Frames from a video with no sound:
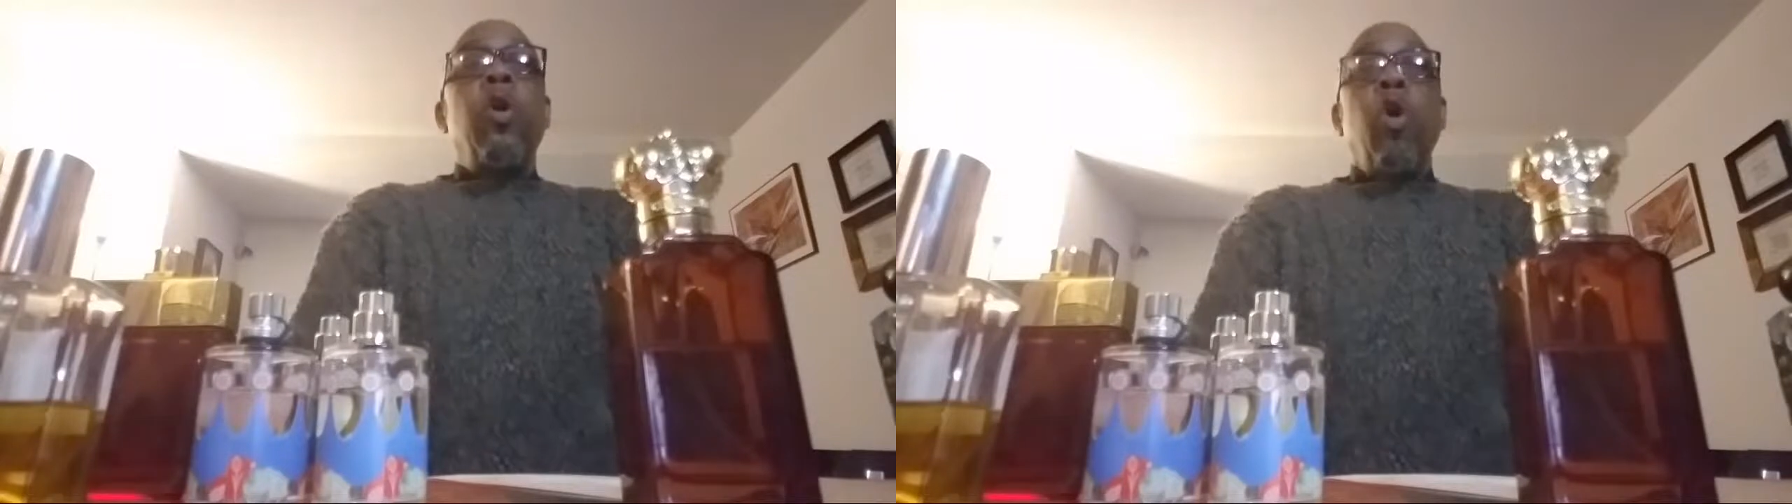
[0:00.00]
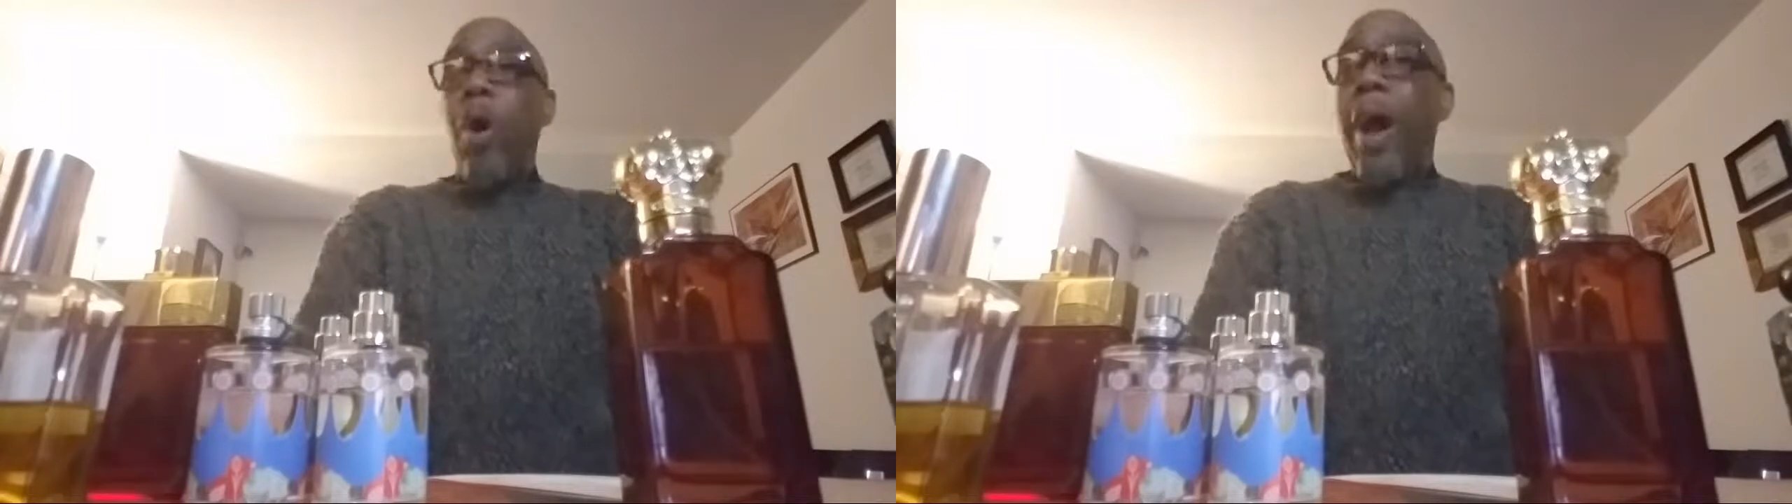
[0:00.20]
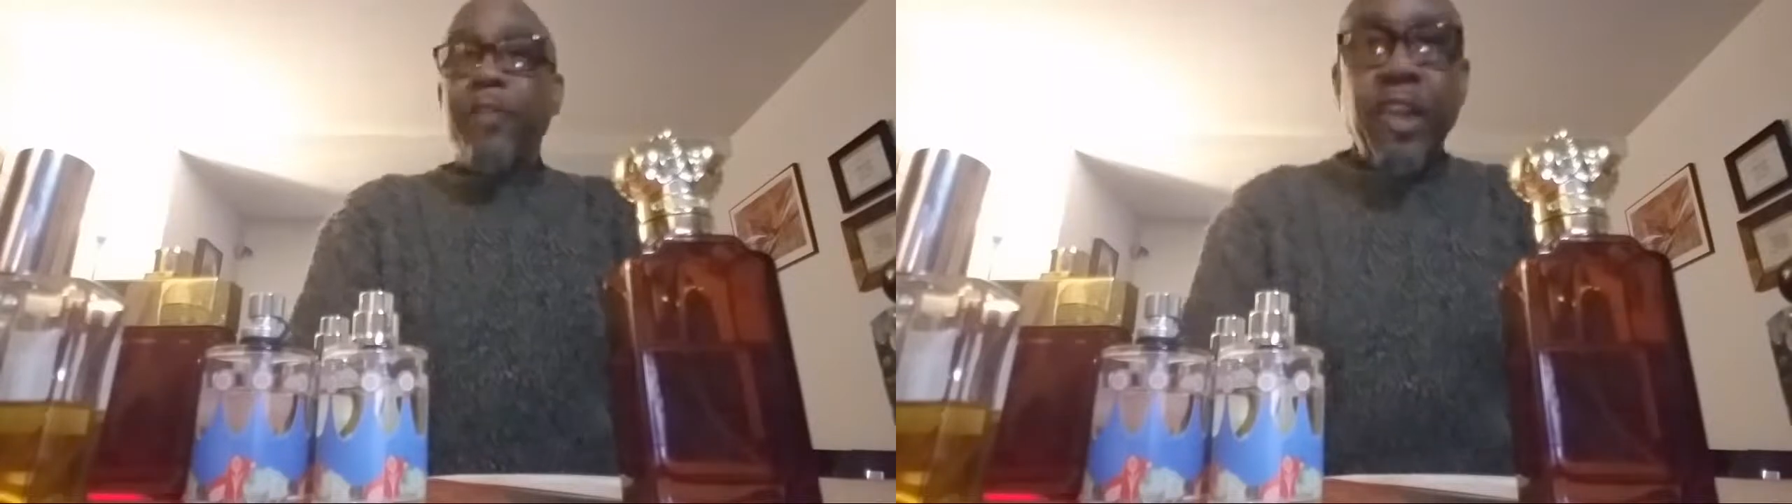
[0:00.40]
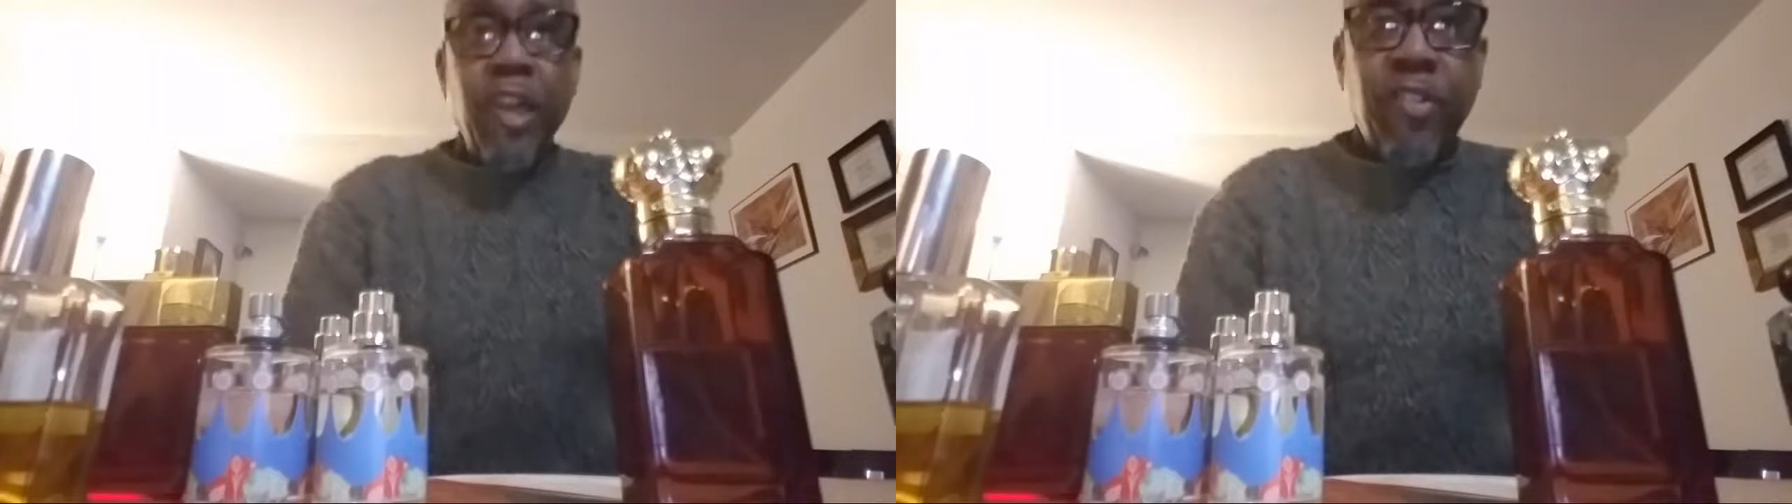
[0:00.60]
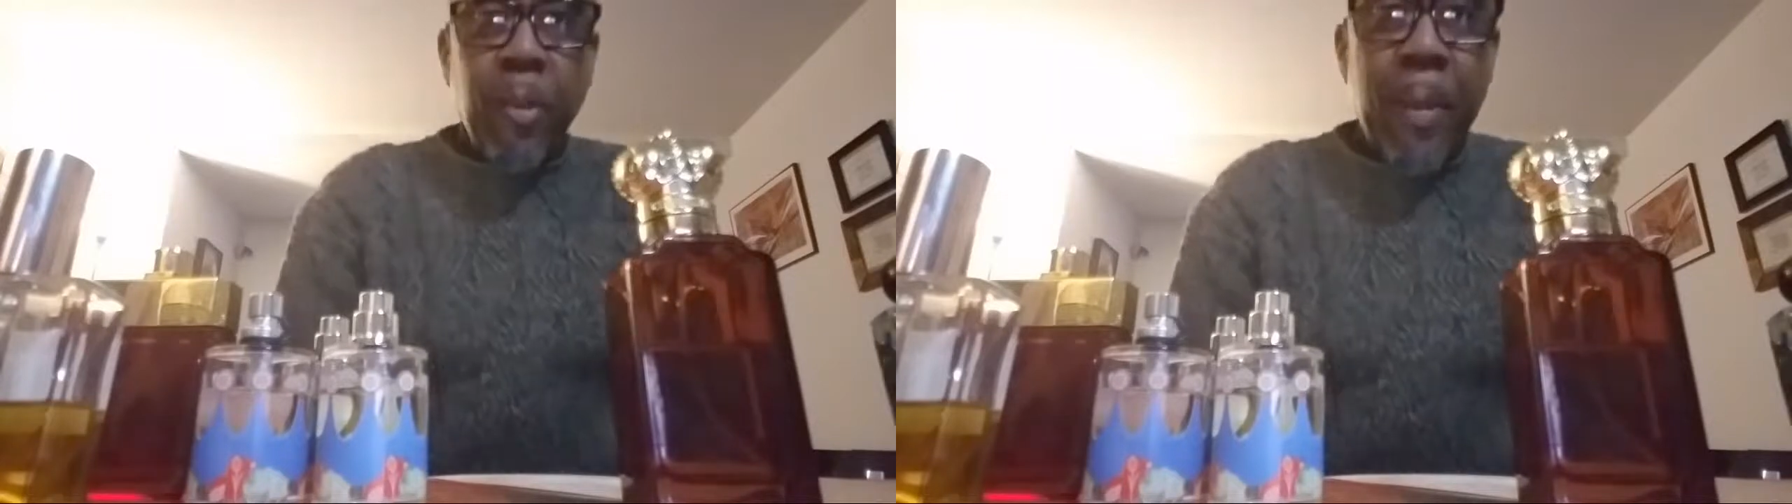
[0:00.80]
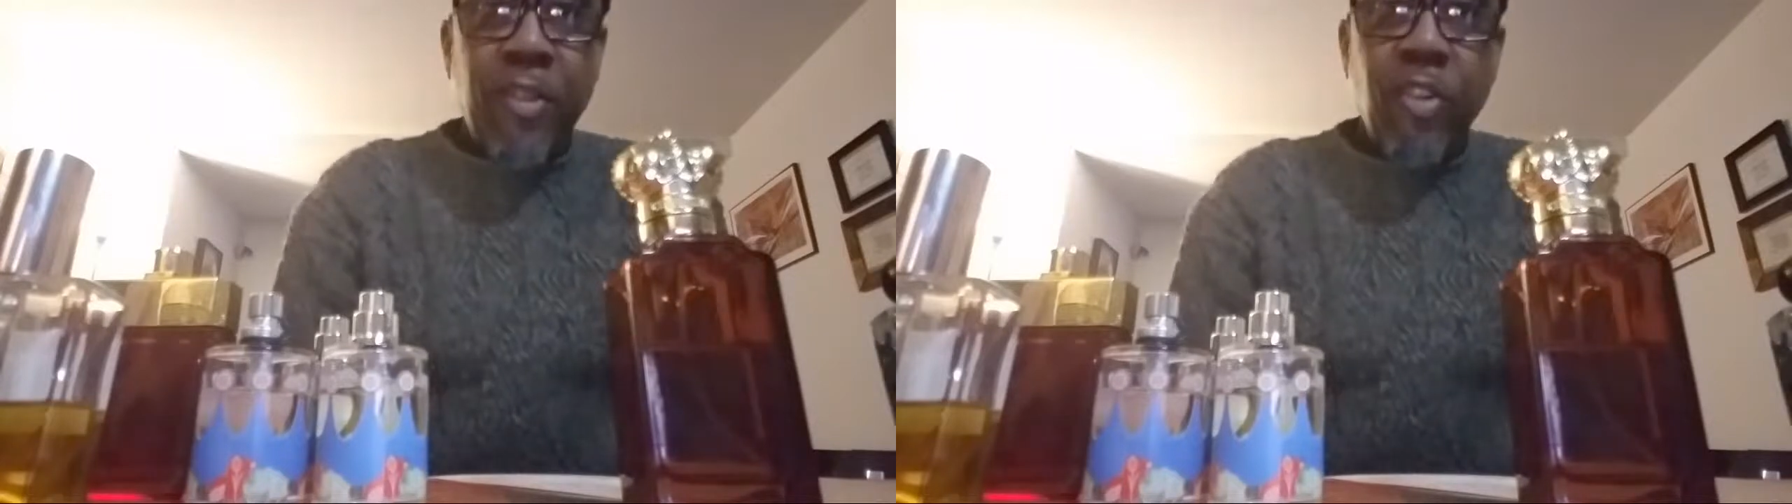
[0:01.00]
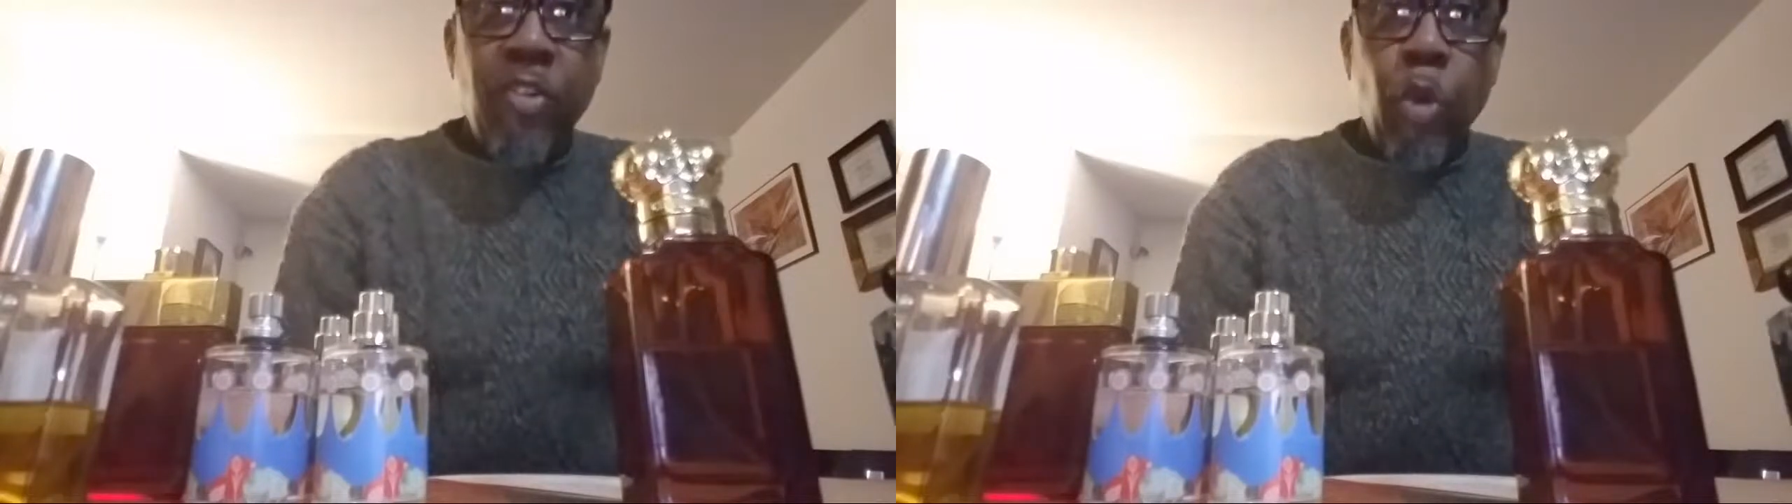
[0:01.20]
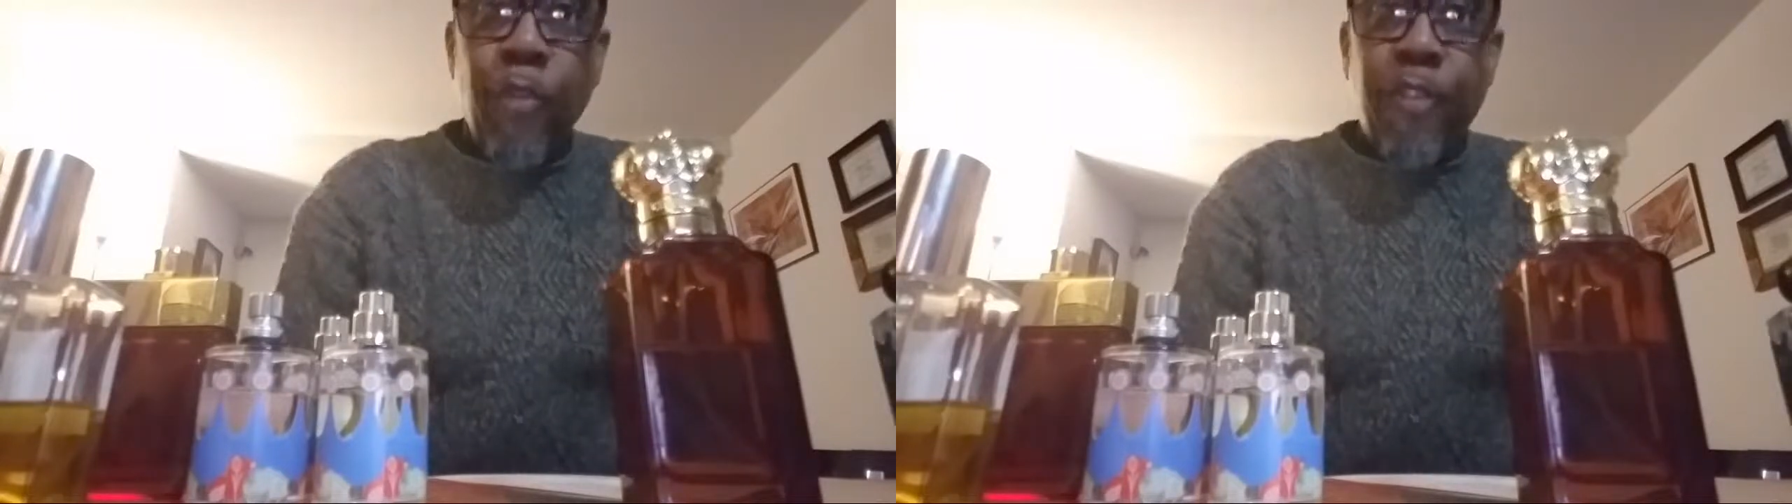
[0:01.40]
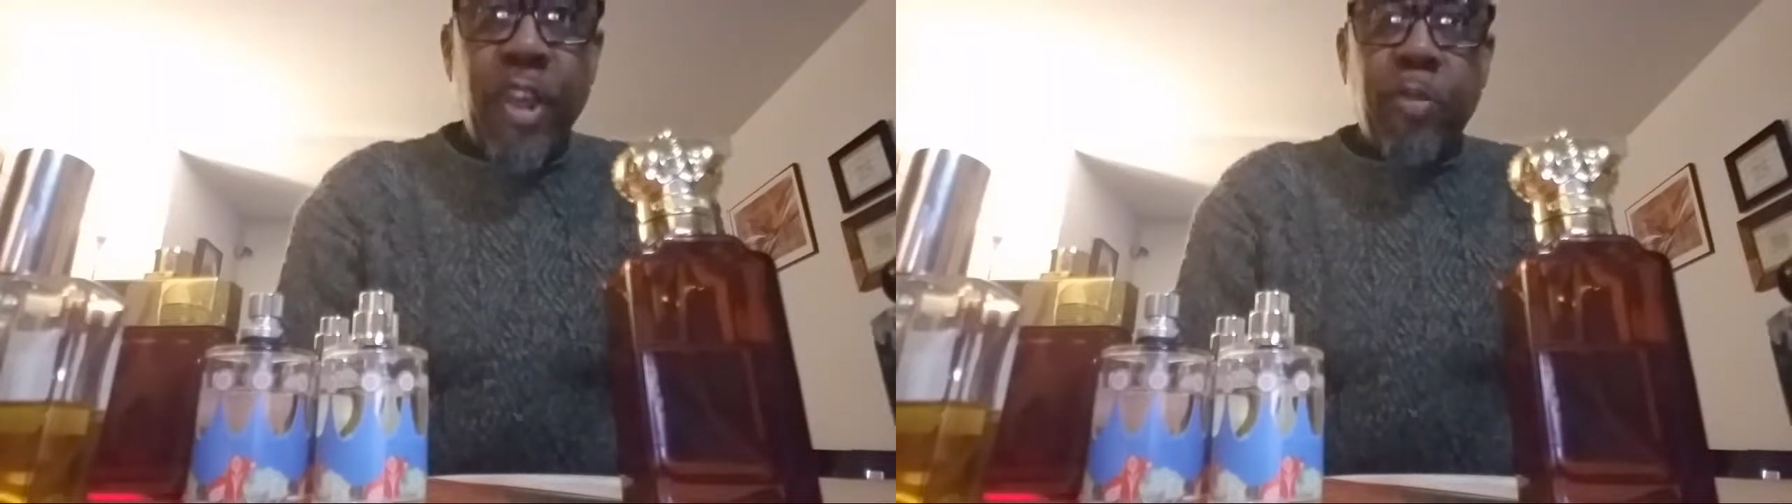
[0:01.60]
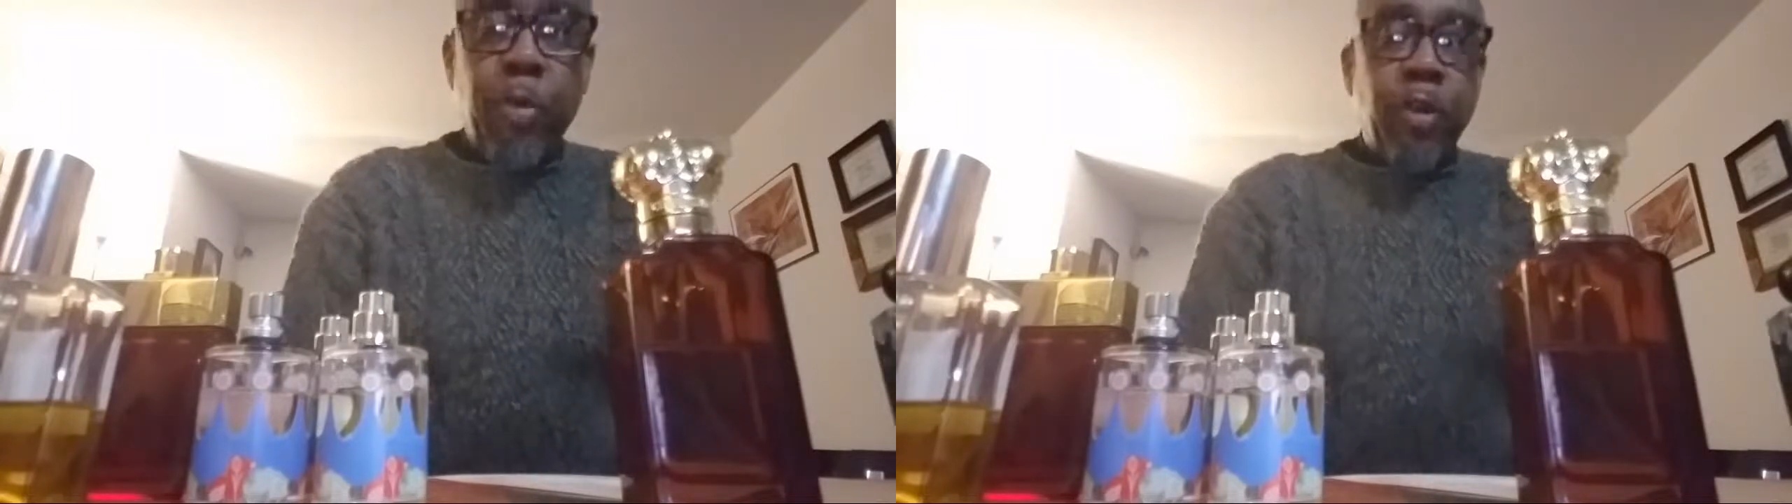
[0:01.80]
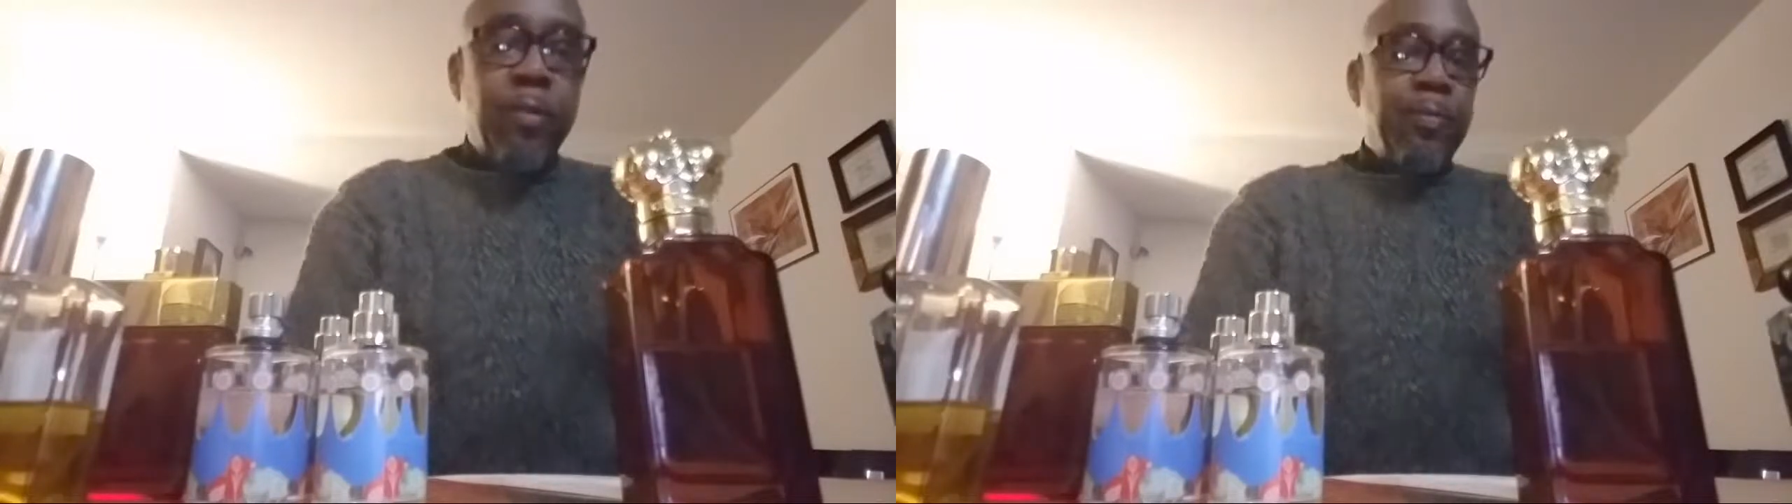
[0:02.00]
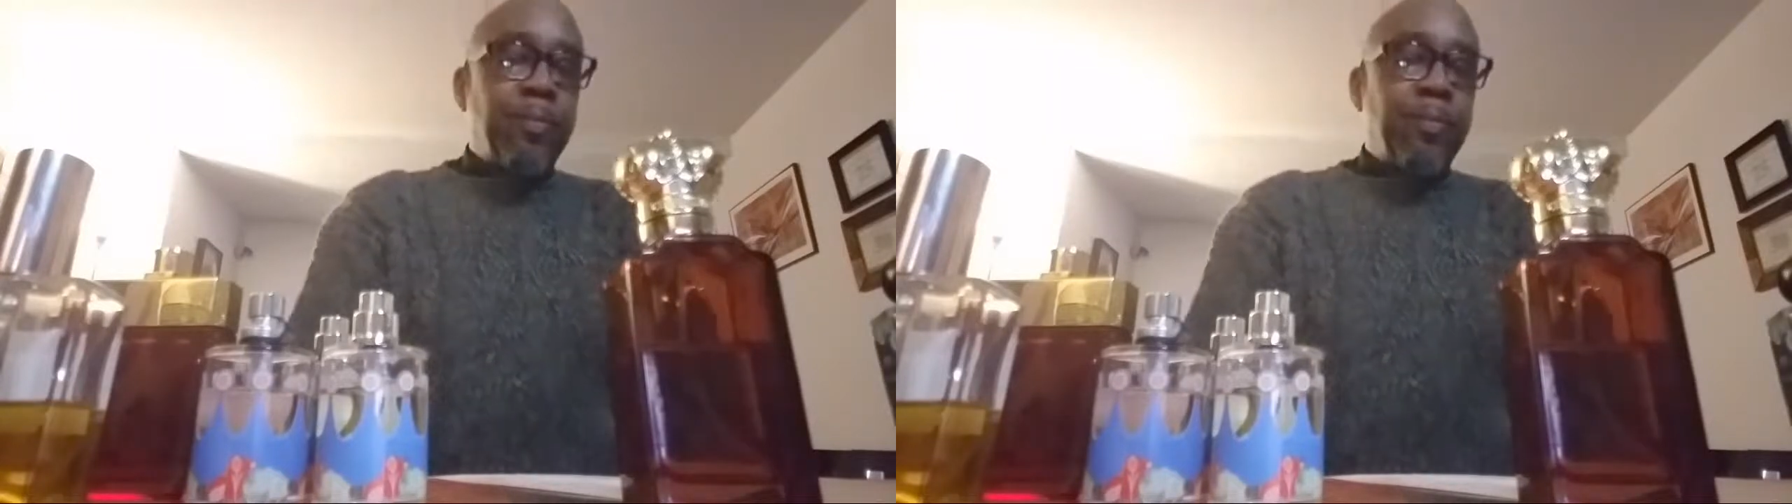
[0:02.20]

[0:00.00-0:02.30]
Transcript: Or I'll take an instant message on Facebook.